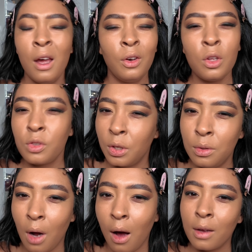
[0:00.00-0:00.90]
not too
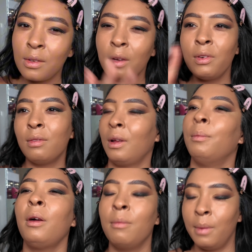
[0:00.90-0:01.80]
dark. I'm
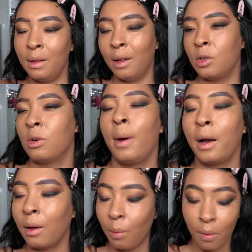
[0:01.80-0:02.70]
not even being that
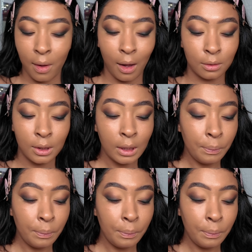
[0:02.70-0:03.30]
dramatic, what the hell.